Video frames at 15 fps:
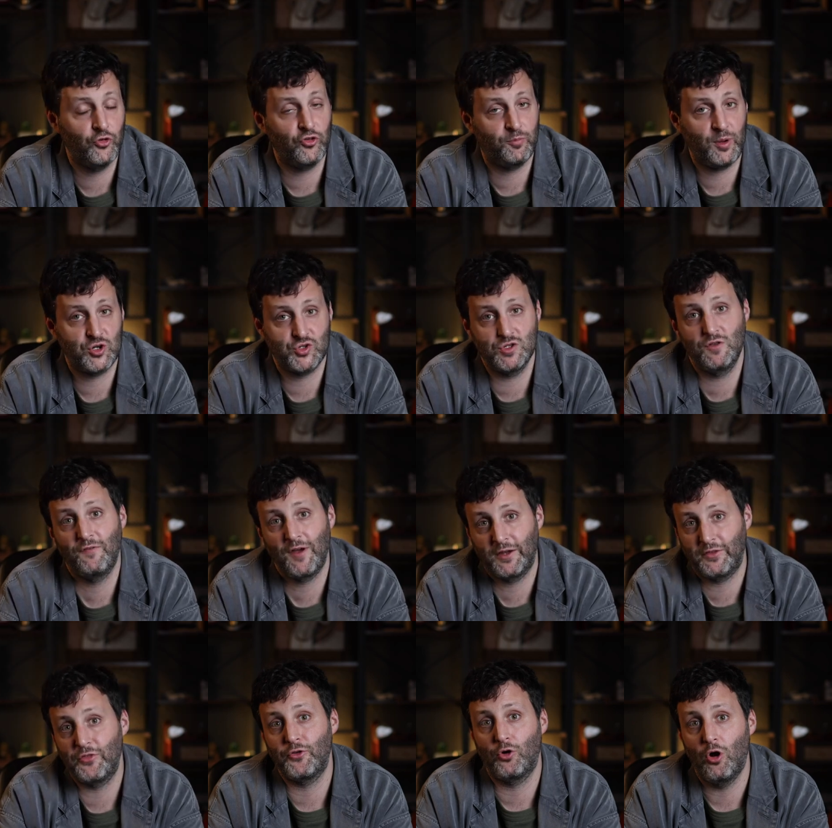especially the fact
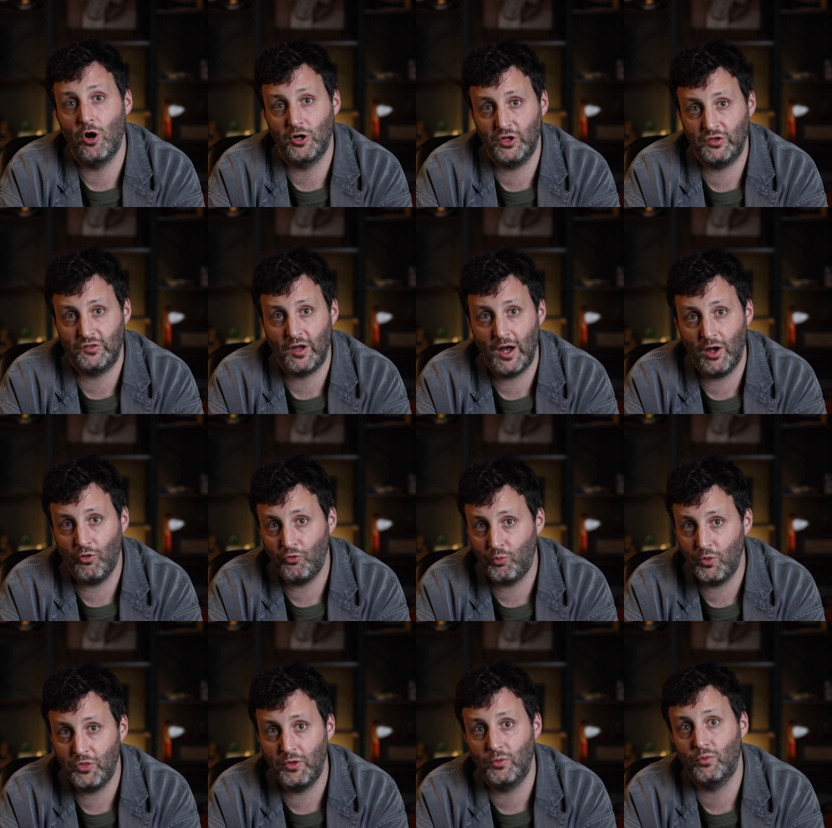that they're onyx dials
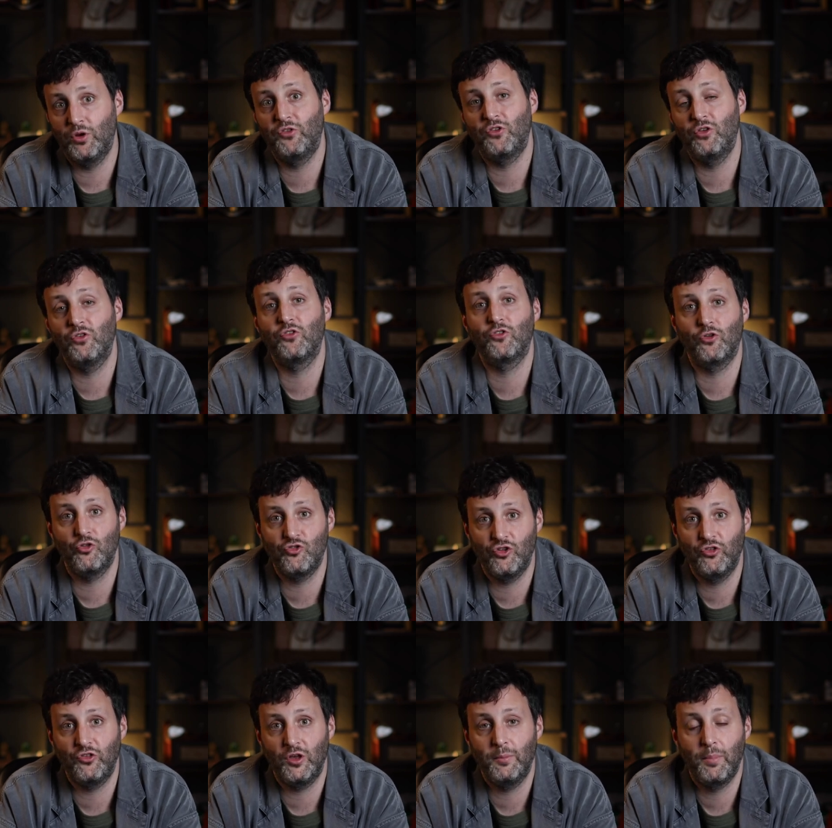with the recent
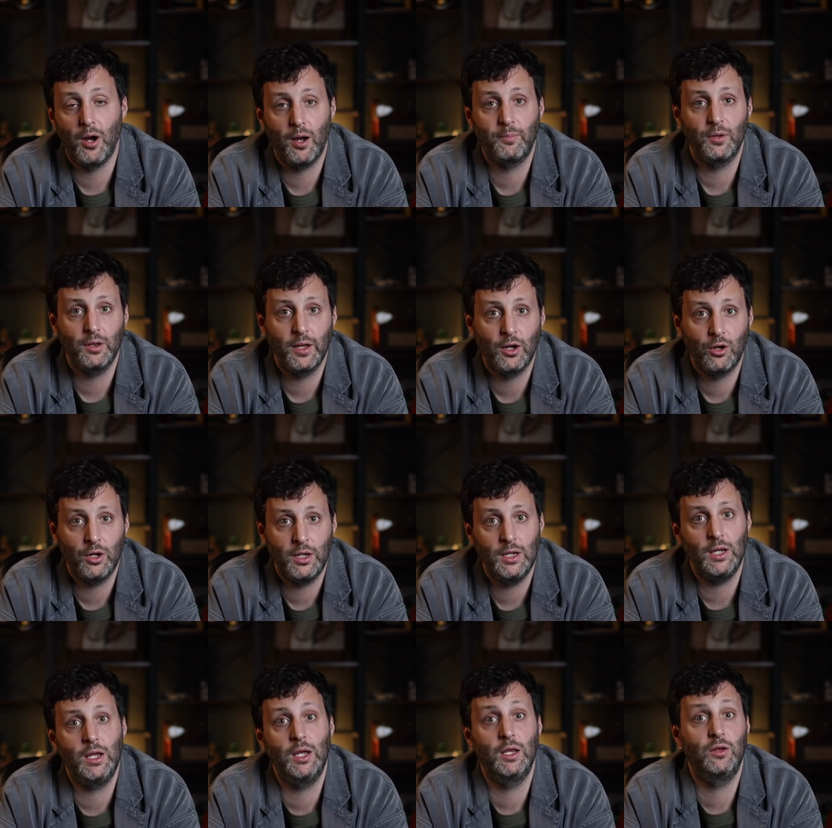surgence in popularity
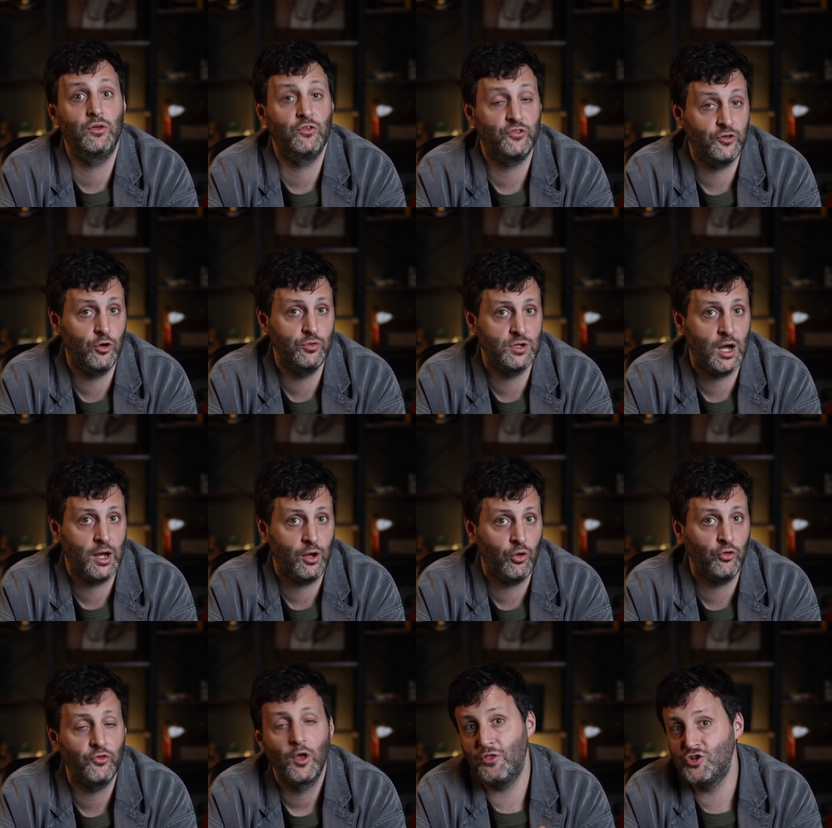in stone
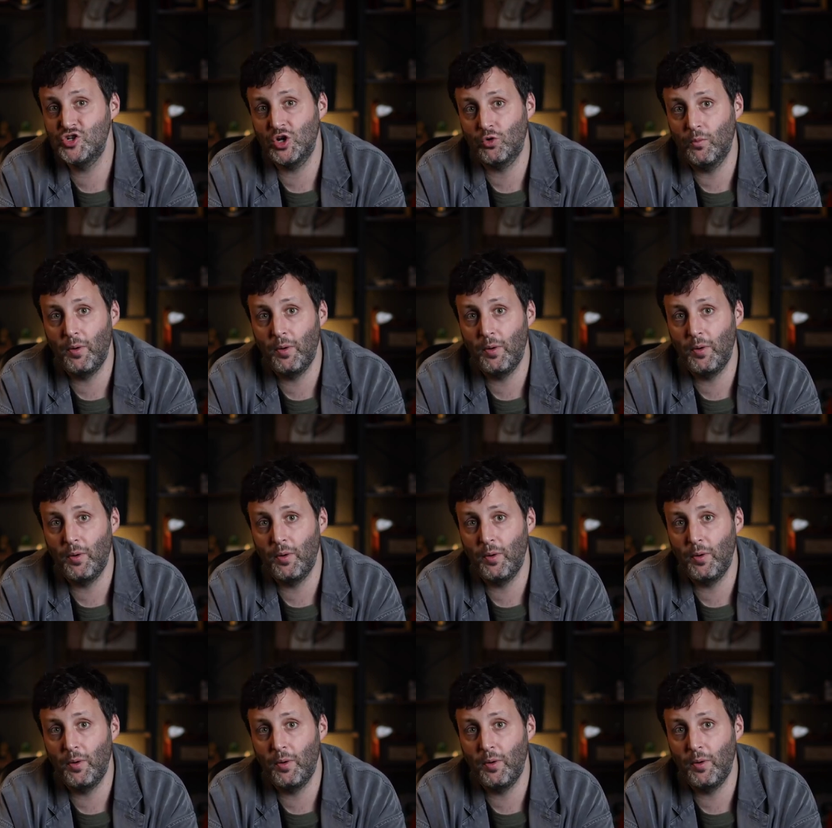dials. The general